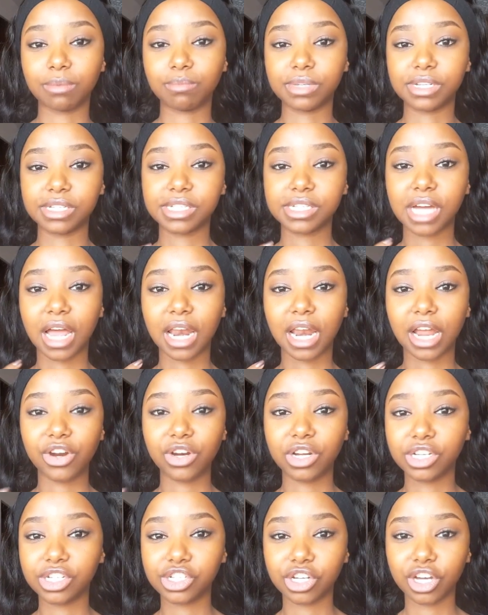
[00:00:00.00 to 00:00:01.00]
some
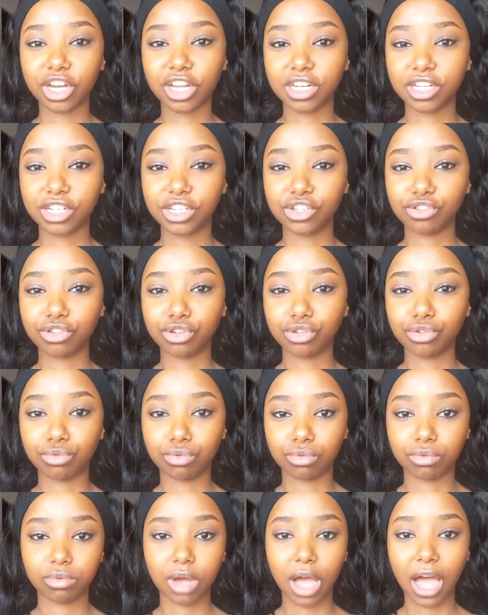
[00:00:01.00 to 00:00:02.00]
discoloration due
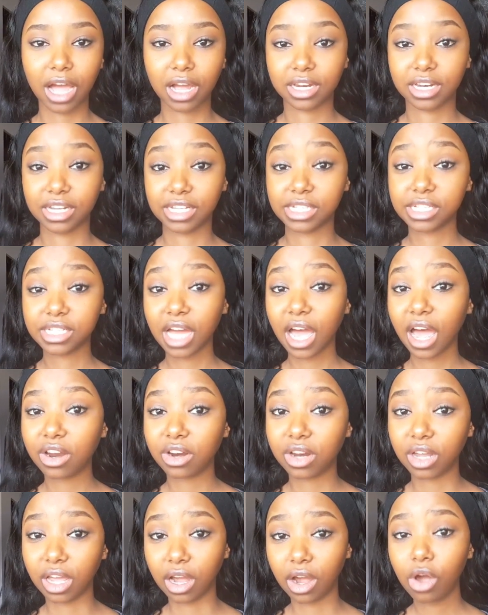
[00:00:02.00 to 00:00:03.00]
to acne
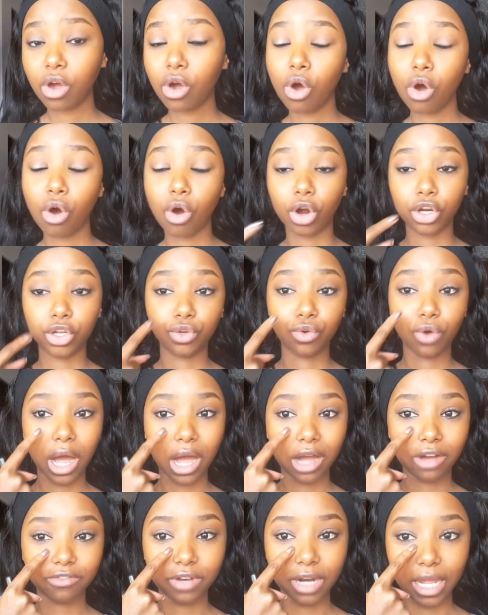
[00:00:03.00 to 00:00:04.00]
scarring, or you
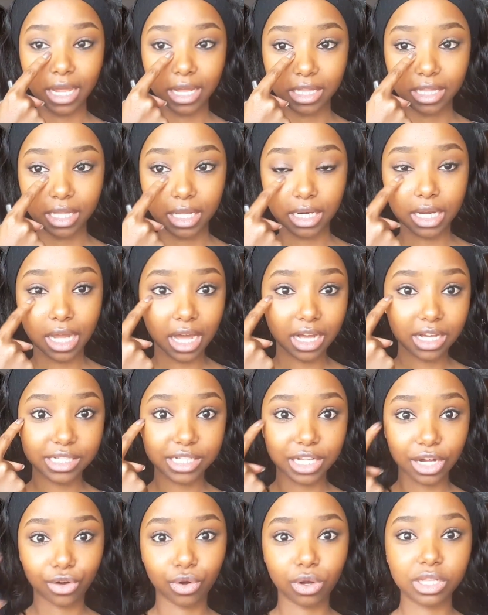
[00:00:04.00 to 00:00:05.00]
have like the
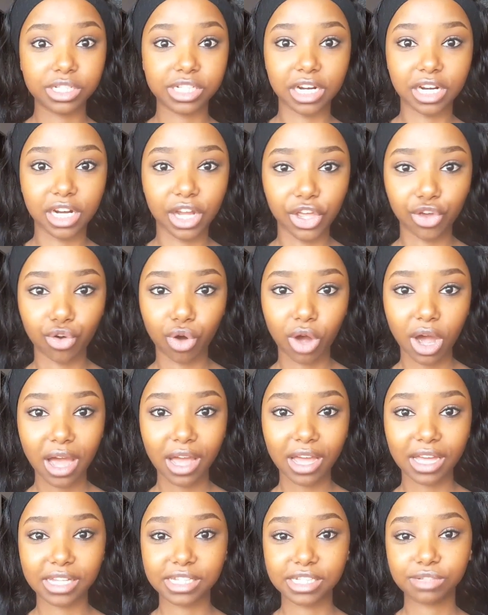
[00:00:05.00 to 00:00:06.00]
dark circles under your
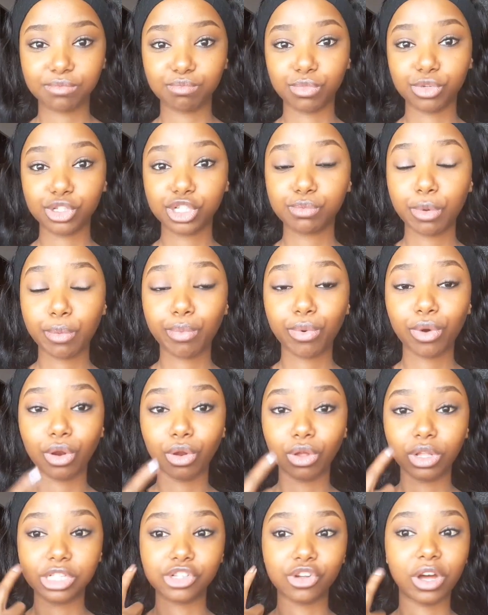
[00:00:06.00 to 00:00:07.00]
eyes, most people
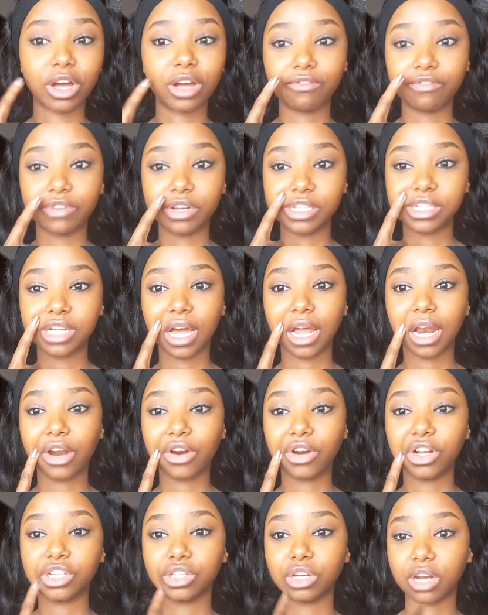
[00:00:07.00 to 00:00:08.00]
also have
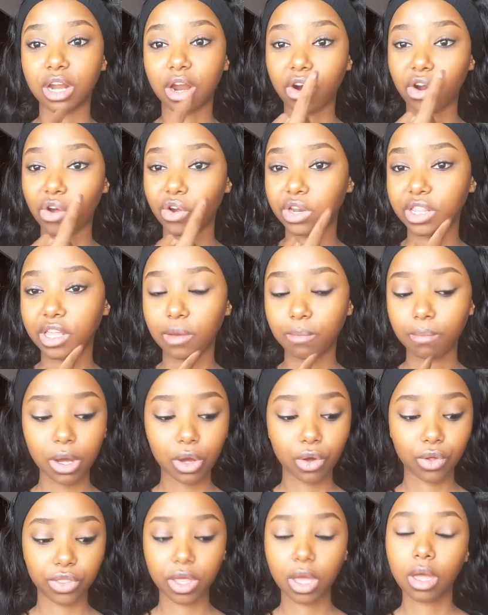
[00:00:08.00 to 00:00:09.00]
discoloration around their
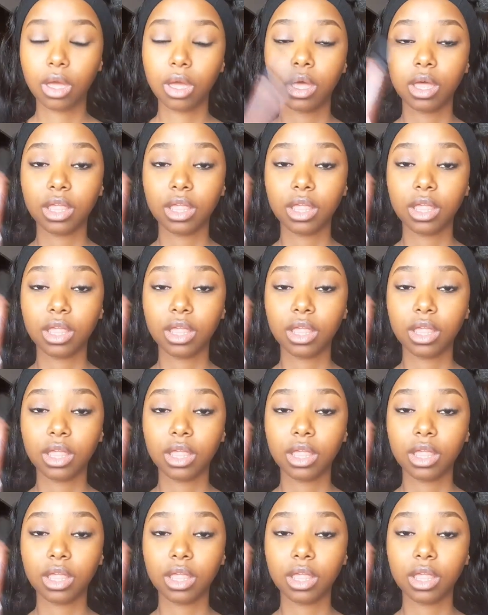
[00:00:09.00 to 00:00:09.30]
mouth,